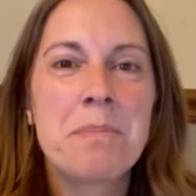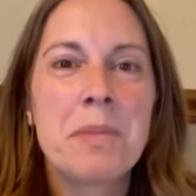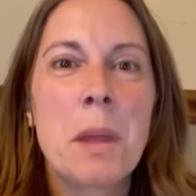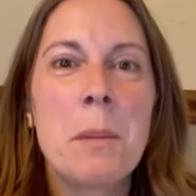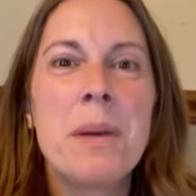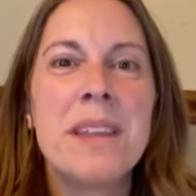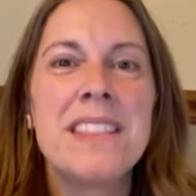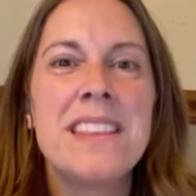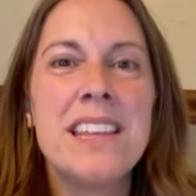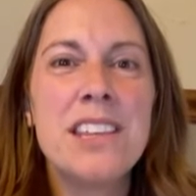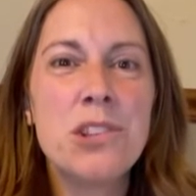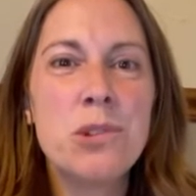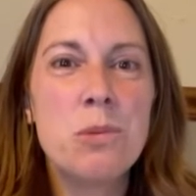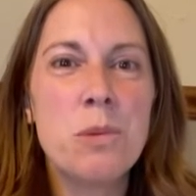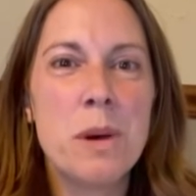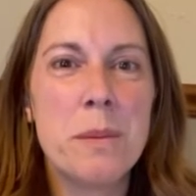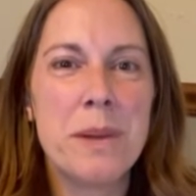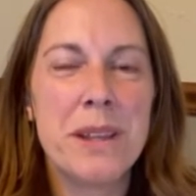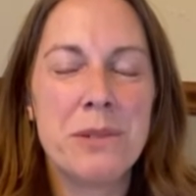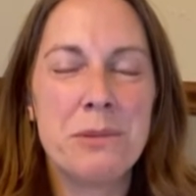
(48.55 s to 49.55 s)
But this
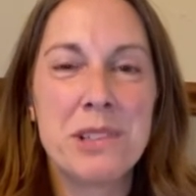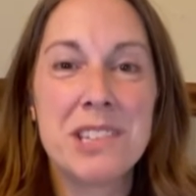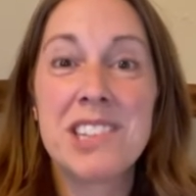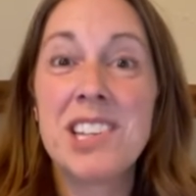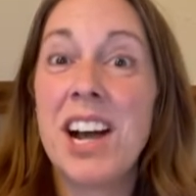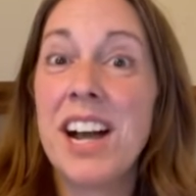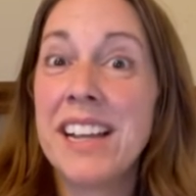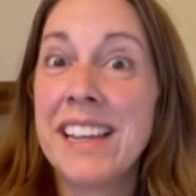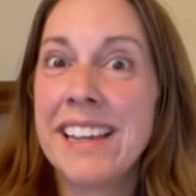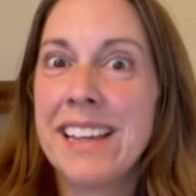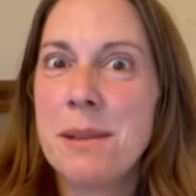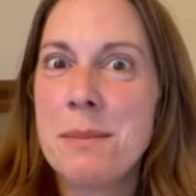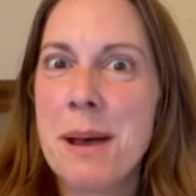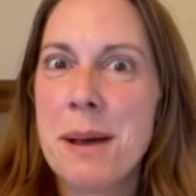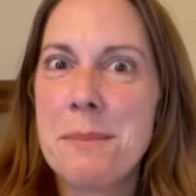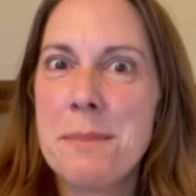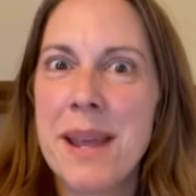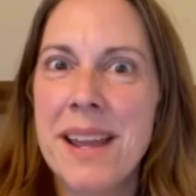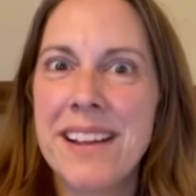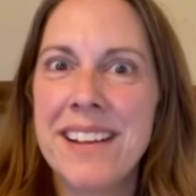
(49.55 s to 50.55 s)
woman was talking
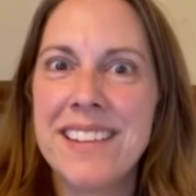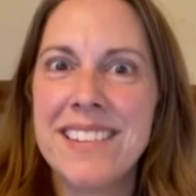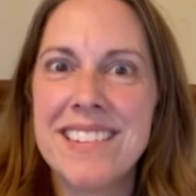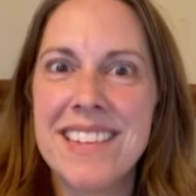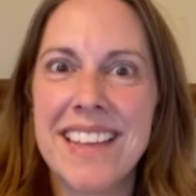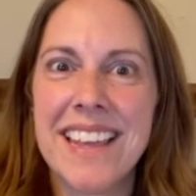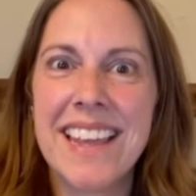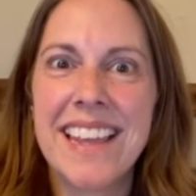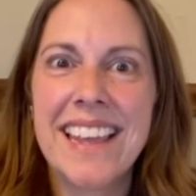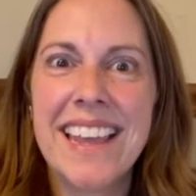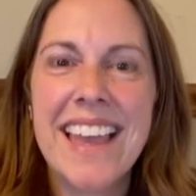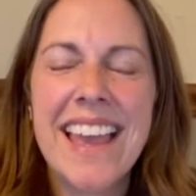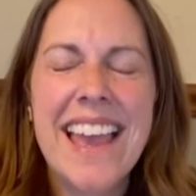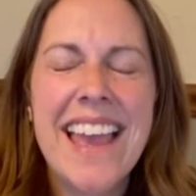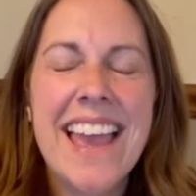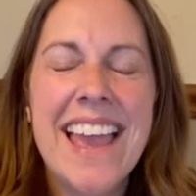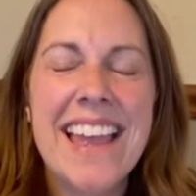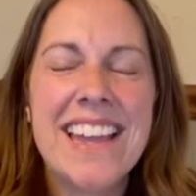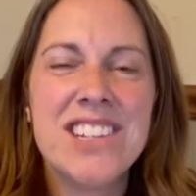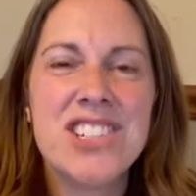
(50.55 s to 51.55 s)
about parenting,
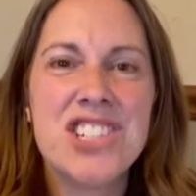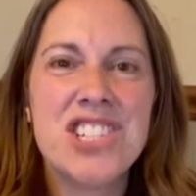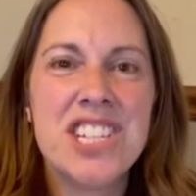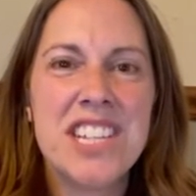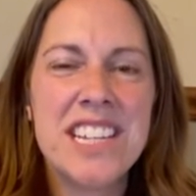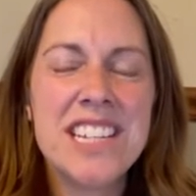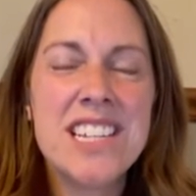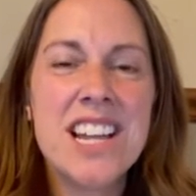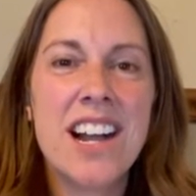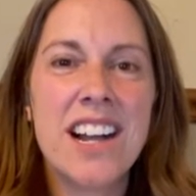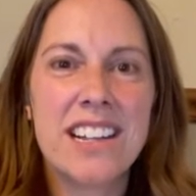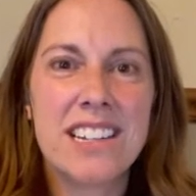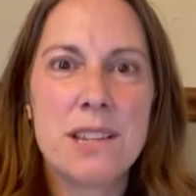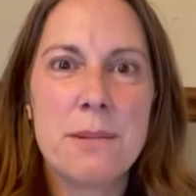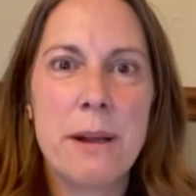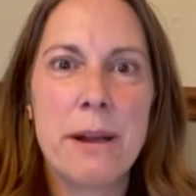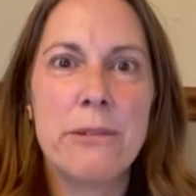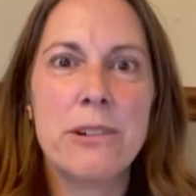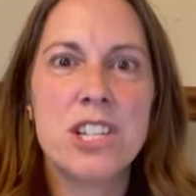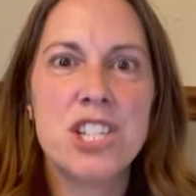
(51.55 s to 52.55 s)
and she talked
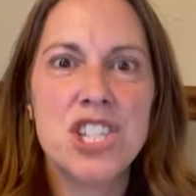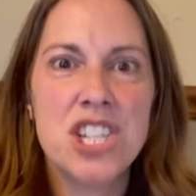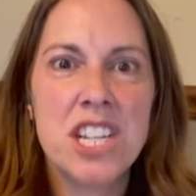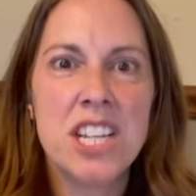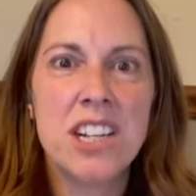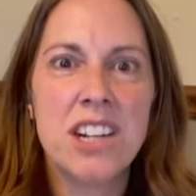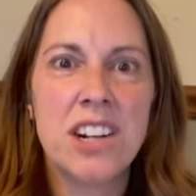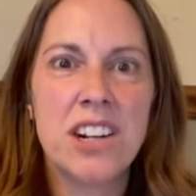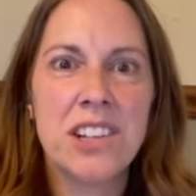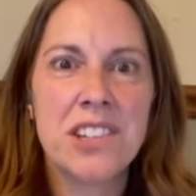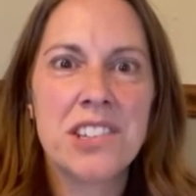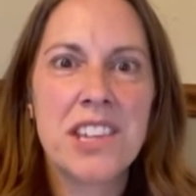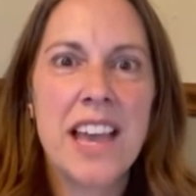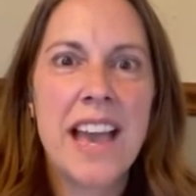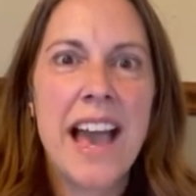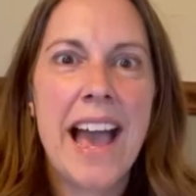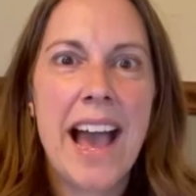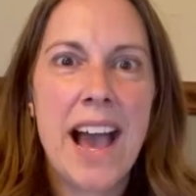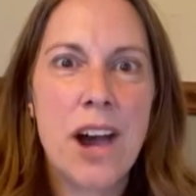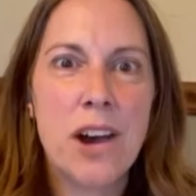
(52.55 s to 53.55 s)
about what she calls
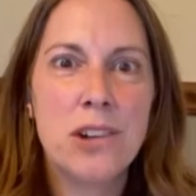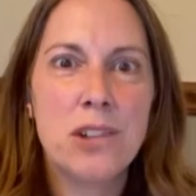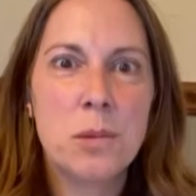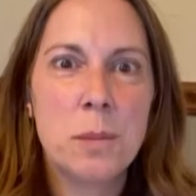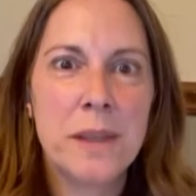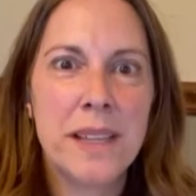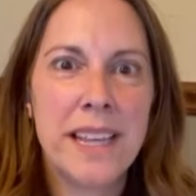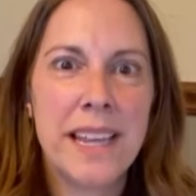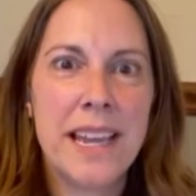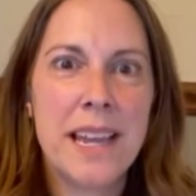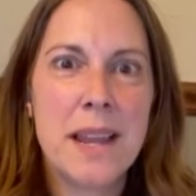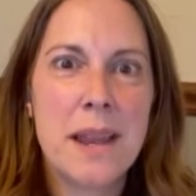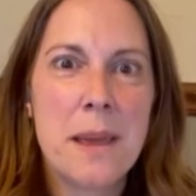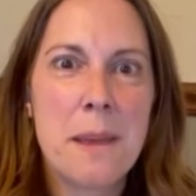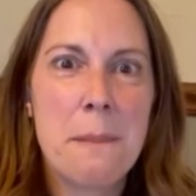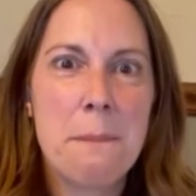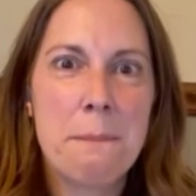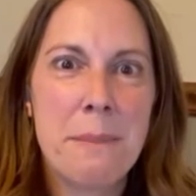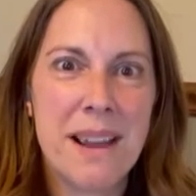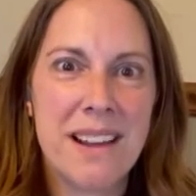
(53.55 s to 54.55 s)
houseplant
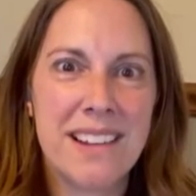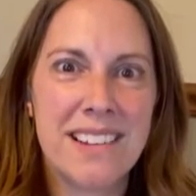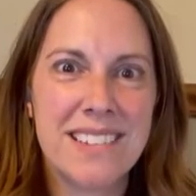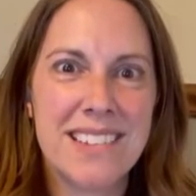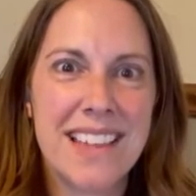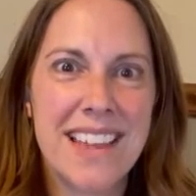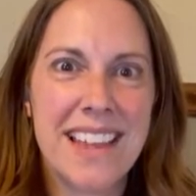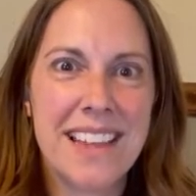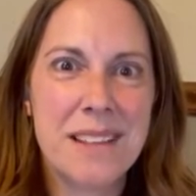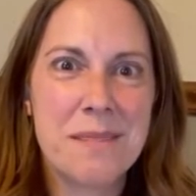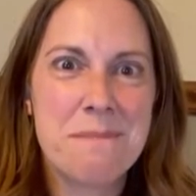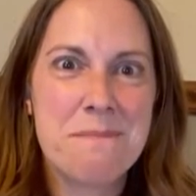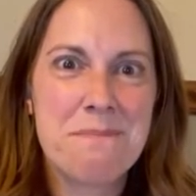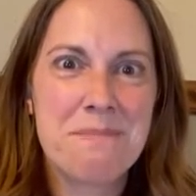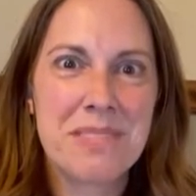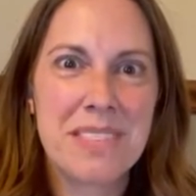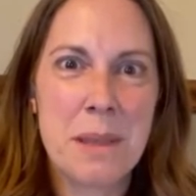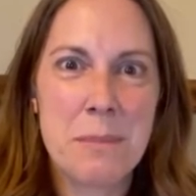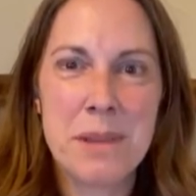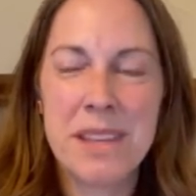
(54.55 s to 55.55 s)
parenting.
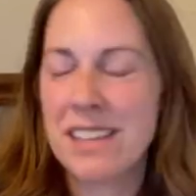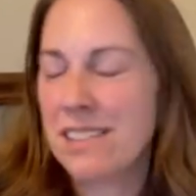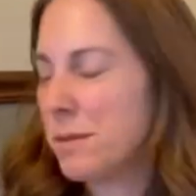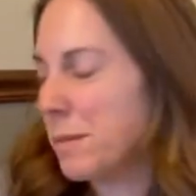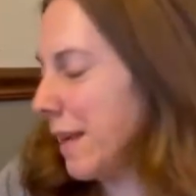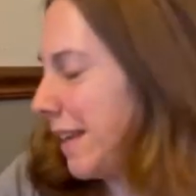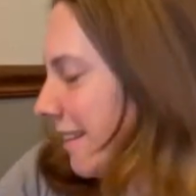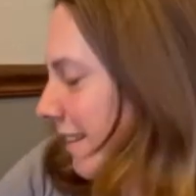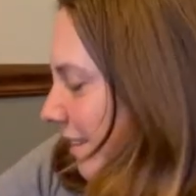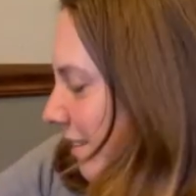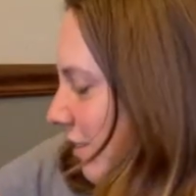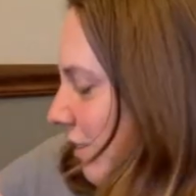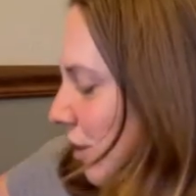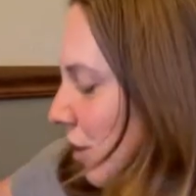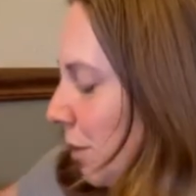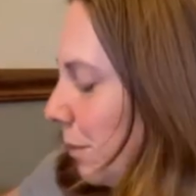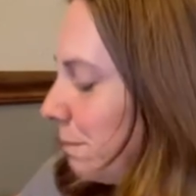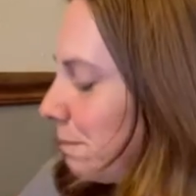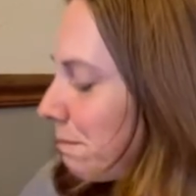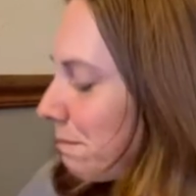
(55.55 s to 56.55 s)
Let me explain this to
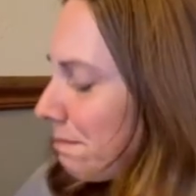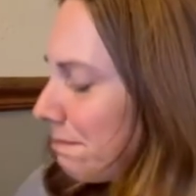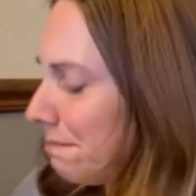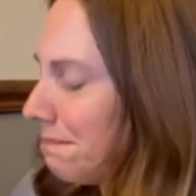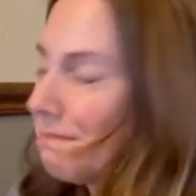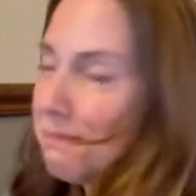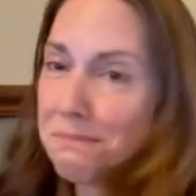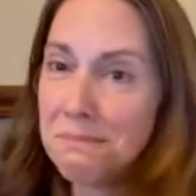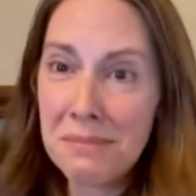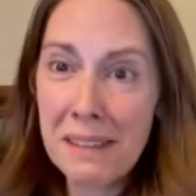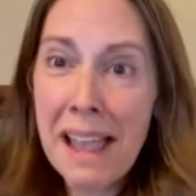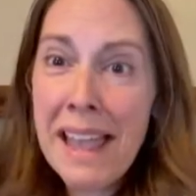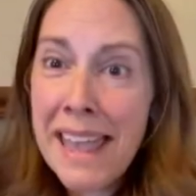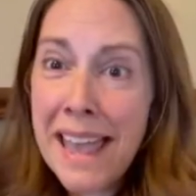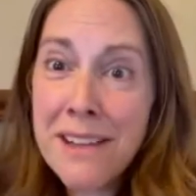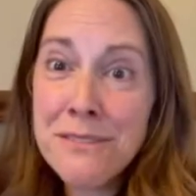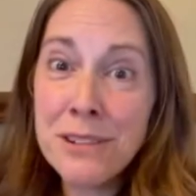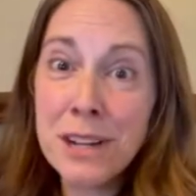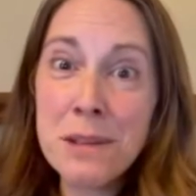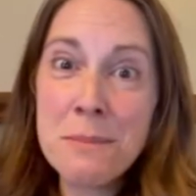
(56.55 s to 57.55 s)
you. I
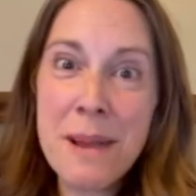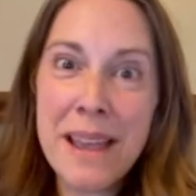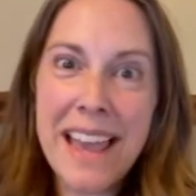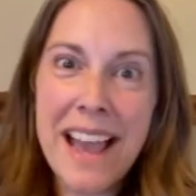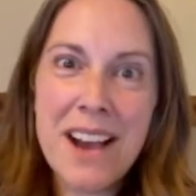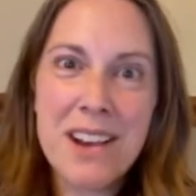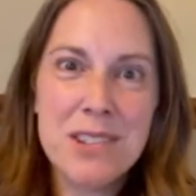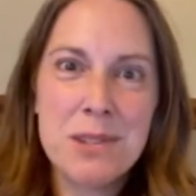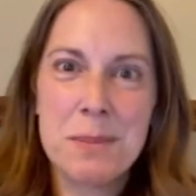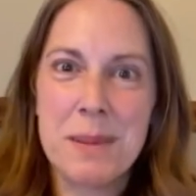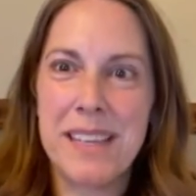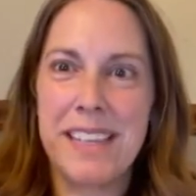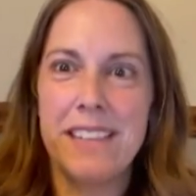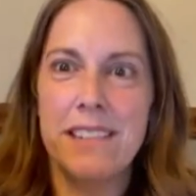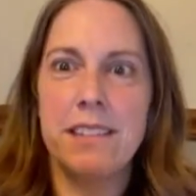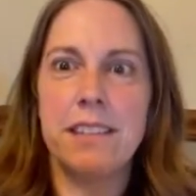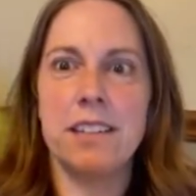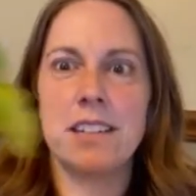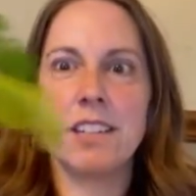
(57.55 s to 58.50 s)
have one of my houseplants here to